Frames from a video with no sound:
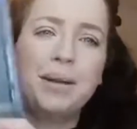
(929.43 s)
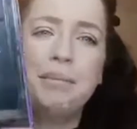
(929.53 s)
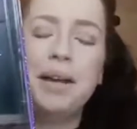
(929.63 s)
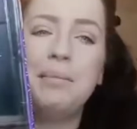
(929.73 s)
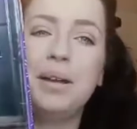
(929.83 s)

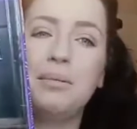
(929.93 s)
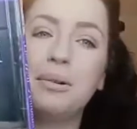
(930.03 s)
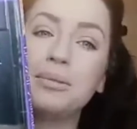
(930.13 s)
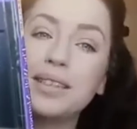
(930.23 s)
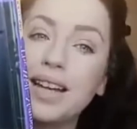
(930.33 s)
Maybe it
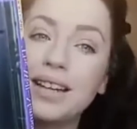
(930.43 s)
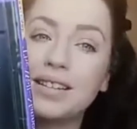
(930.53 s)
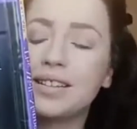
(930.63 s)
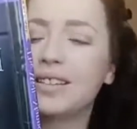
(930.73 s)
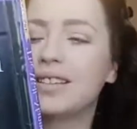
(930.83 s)
won't
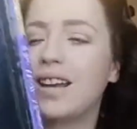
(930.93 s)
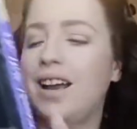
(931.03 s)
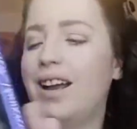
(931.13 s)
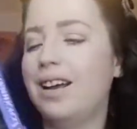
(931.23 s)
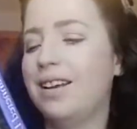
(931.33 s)
stand
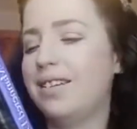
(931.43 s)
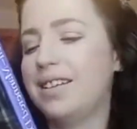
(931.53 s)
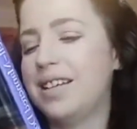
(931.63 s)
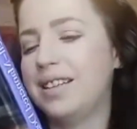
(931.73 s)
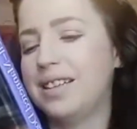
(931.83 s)
the
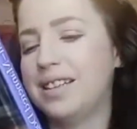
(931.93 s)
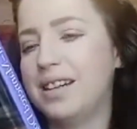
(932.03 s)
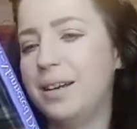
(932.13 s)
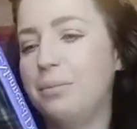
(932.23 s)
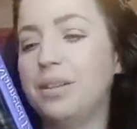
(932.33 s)
test of
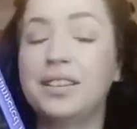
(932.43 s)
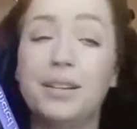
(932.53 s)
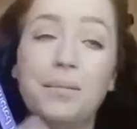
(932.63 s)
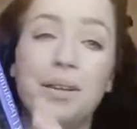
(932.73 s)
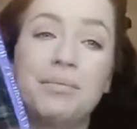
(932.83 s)
time, but
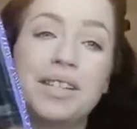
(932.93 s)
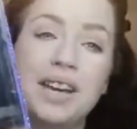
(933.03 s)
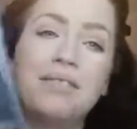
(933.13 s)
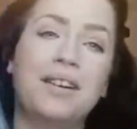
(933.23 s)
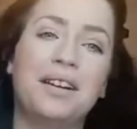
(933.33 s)
some of them
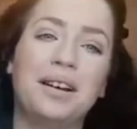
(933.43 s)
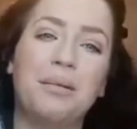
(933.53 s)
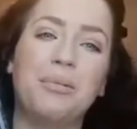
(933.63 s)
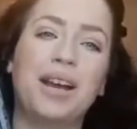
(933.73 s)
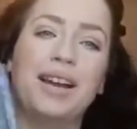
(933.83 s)
definitely
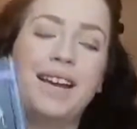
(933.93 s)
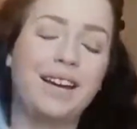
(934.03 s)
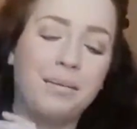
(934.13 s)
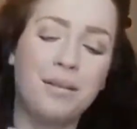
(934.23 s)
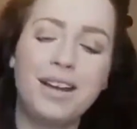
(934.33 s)
will, and
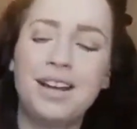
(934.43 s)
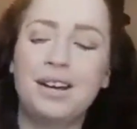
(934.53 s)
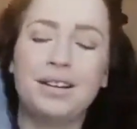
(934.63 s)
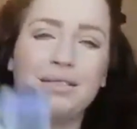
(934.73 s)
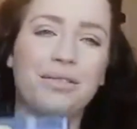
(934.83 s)
I'm
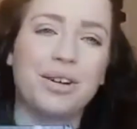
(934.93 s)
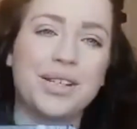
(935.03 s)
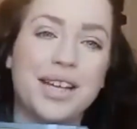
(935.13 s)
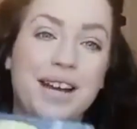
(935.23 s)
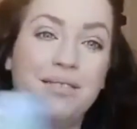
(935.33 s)
looking forward
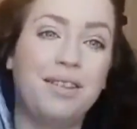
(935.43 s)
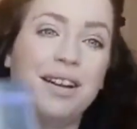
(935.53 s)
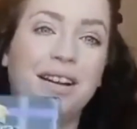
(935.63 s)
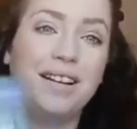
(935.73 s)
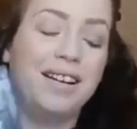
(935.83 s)
to
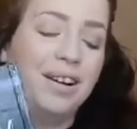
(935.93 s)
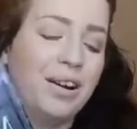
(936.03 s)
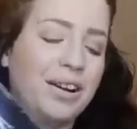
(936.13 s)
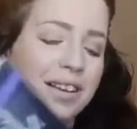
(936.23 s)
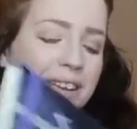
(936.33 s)
having a little
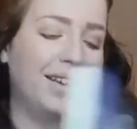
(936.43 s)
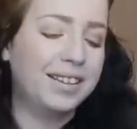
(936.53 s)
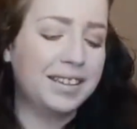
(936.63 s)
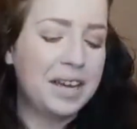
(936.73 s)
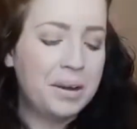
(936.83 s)
look at
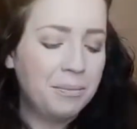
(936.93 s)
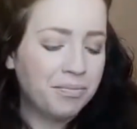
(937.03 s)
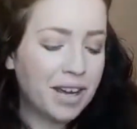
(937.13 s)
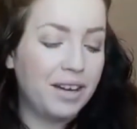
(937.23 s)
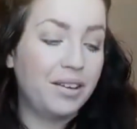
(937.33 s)
this.
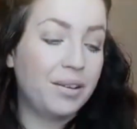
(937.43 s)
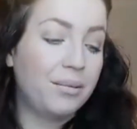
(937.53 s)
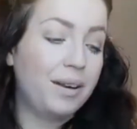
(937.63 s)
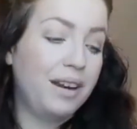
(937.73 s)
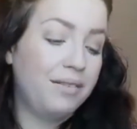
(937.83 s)
Another
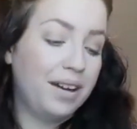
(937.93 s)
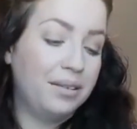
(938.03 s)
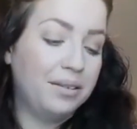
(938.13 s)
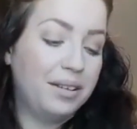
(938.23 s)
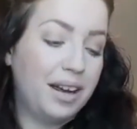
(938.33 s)
one I
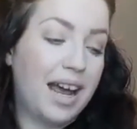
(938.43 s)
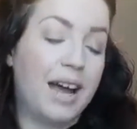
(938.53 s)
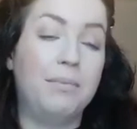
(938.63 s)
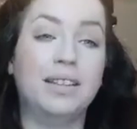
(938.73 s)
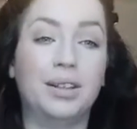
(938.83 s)

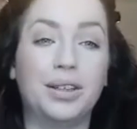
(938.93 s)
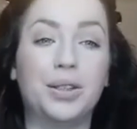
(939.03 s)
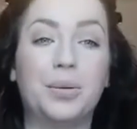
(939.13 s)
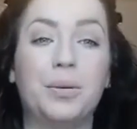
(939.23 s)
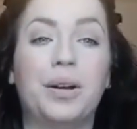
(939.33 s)
found is
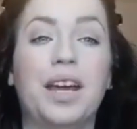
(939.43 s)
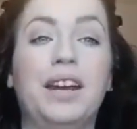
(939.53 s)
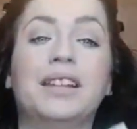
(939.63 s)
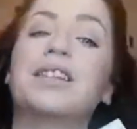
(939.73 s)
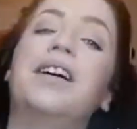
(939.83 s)
also a book,
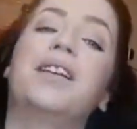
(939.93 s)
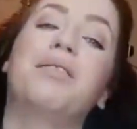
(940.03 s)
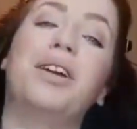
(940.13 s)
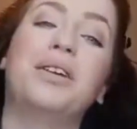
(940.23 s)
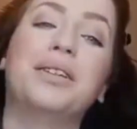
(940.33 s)
and it's kind of
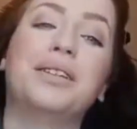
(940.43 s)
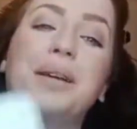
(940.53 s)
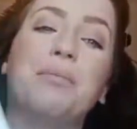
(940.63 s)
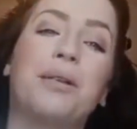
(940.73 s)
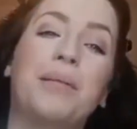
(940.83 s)
along the
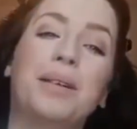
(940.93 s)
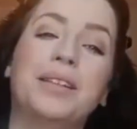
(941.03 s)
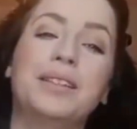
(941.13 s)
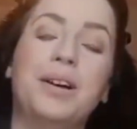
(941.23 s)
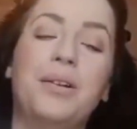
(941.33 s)
same
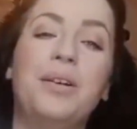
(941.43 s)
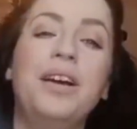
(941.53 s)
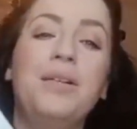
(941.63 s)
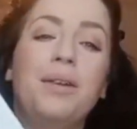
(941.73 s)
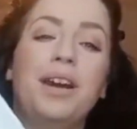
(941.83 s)
premise. So
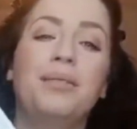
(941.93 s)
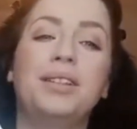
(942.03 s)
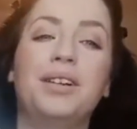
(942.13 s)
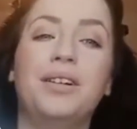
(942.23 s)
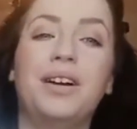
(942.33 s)
when I
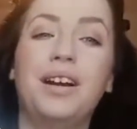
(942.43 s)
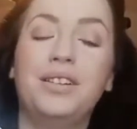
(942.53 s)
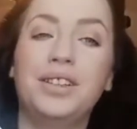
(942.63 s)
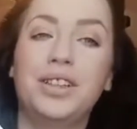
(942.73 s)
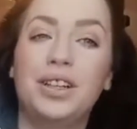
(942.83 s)
was younger, I
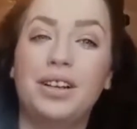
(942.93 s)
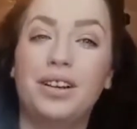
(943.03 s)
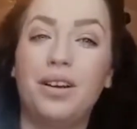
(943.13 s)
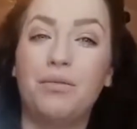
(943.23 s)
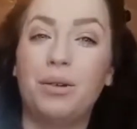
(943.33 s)
used to
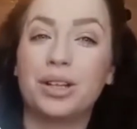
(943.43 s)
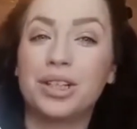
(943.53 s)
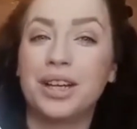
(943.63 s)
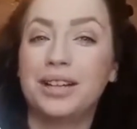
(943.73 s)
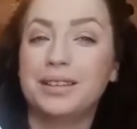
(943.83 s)
love
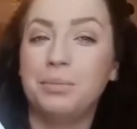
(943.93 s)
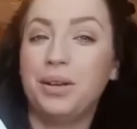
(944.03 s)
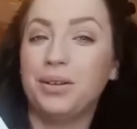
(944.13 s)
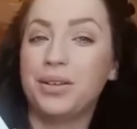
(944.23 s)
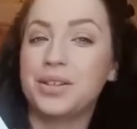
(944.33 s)
watching It's
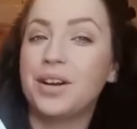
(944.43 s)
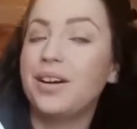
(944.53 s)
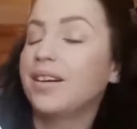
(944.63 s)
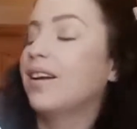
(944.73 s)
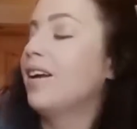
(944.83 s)
Me or the
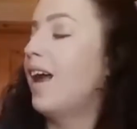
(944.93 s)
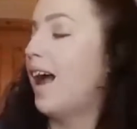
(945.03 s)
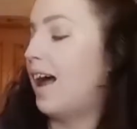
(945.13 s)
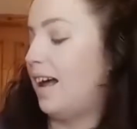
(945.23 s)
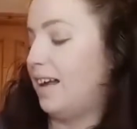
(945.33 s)
Dog,
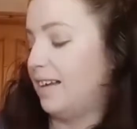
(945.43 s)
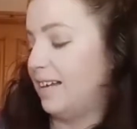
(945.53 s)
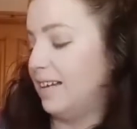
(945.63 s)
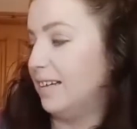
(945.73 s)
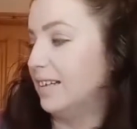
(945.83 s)

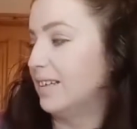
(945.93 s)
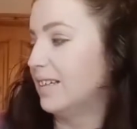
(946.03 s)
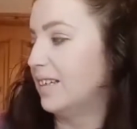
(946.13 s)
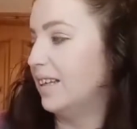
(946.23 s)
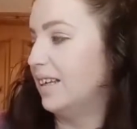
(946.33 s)
and
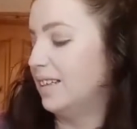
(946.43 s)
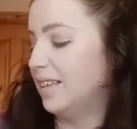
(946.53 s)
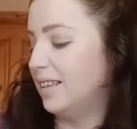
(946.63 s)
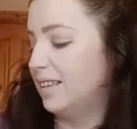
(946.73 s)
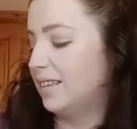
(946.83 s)
this
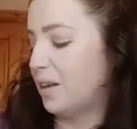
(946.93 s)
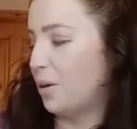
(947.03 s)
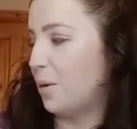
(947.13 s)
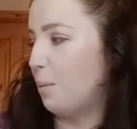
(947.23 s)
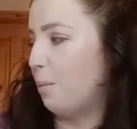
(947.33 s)
is
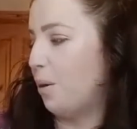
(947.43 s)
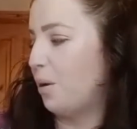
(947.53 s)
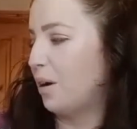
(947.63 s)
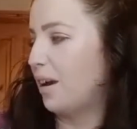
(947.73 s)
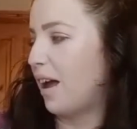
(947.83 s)
her
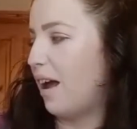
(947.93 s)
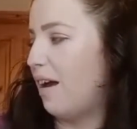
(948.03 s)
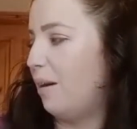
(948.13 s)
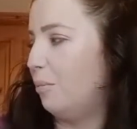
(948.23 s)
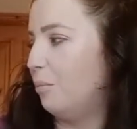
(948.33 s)
book
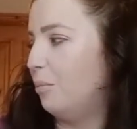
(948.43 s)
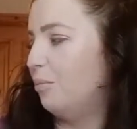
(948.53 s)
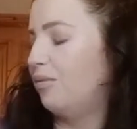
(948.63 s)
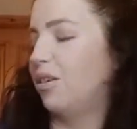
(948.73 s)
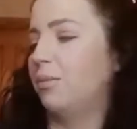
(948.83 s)

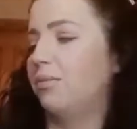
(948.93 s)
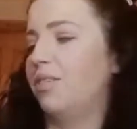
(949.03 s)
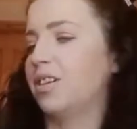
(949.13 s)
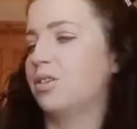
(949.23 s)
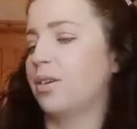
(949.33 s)
from
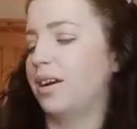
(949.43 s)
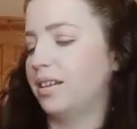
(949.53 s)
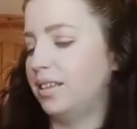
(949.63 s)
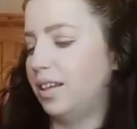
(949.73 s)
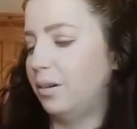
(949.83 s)
Victoria
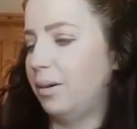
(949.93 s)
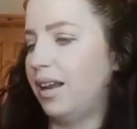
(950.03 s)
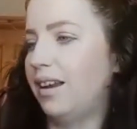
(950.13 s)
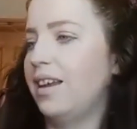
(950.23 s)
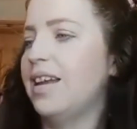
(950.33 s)

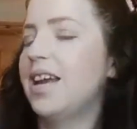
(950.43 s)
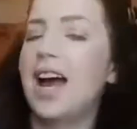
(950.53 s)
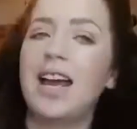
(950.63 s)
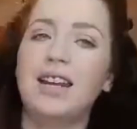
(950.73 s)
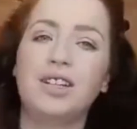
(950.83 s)
Stilwell,
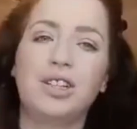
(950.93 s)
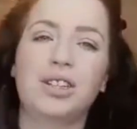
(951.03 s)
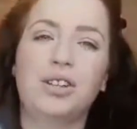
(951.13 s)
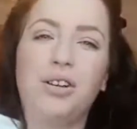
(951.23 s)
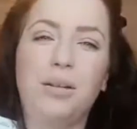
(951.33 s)
and it's
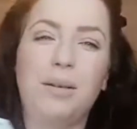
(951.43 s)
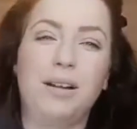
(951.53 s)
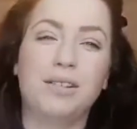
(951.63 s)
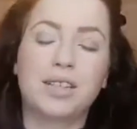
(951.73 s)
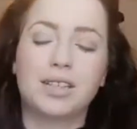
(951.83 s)
just all
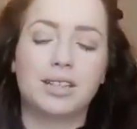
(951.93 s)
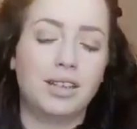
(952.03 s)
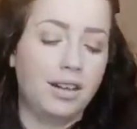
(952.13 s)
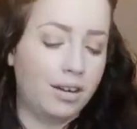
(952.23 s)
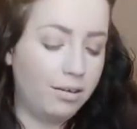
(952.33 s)
about,
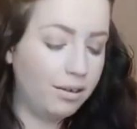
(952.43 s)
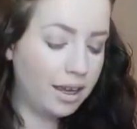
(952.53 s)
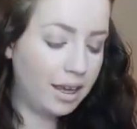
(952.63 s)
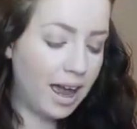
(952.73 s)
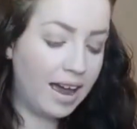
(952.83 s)
you know,
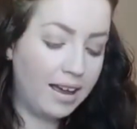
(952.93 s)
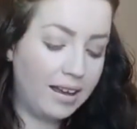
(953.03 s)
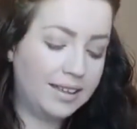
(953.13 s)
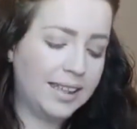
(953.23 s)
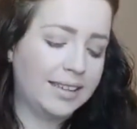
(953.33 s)

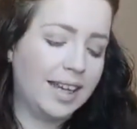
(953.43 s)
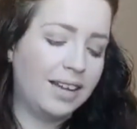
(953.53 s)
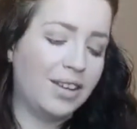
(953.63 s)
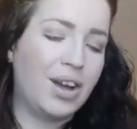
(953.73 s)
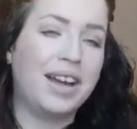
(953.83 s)
it says
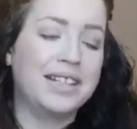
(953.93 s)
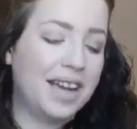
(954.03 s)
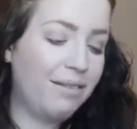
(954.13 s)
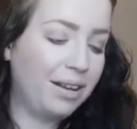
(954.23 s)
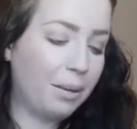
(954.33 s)
the guide to
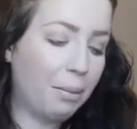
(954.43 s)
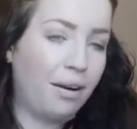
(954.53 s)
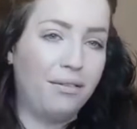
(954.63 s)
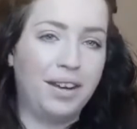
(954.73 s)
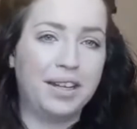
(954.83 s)
having the
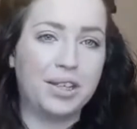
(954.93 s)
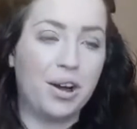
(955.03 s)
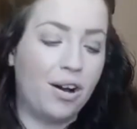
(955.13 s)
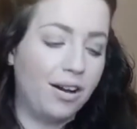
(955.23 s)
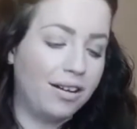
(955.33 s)
perfect
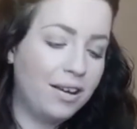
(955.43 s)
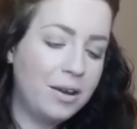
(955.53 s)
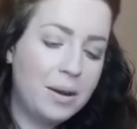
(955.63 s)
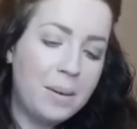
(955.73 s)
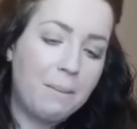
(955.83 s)
dog,
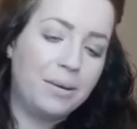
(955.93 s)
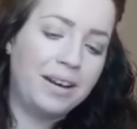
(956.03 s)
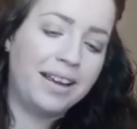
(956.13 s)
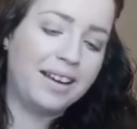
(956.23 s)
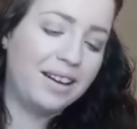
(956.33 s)
but
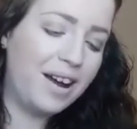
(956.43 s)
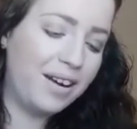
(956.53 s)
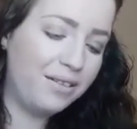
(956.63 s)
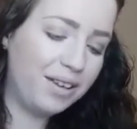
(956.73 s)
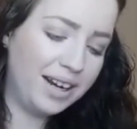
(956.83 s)
like a
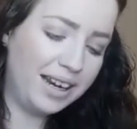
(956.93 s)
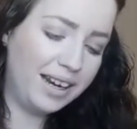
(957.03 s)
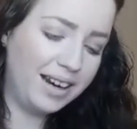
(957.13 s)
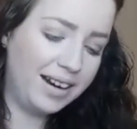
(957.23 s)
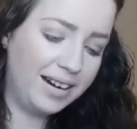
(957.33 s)
lot of it in
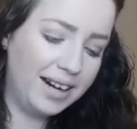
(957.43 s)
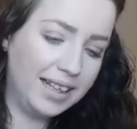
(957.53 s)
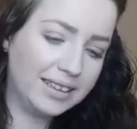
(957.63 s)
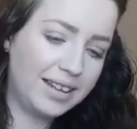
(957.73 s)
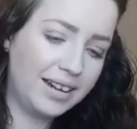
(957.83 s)
here
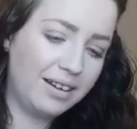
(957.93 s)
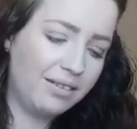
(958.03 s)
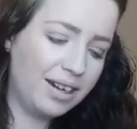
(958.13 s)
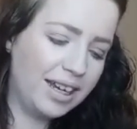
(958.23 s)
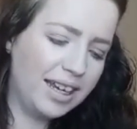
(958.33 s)
is kind
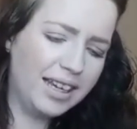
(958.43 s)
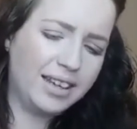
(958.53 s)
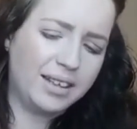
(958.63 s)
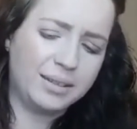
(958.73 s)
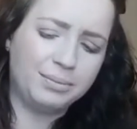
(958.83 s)
of
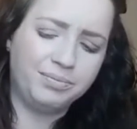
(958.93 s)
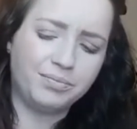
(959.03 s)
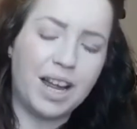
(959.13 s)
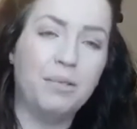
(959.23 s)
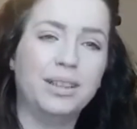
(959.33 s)
like,
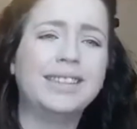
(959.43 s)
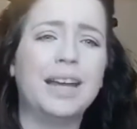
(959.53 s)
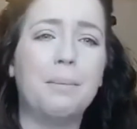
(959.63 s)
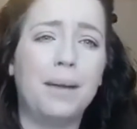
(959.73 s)
I would say,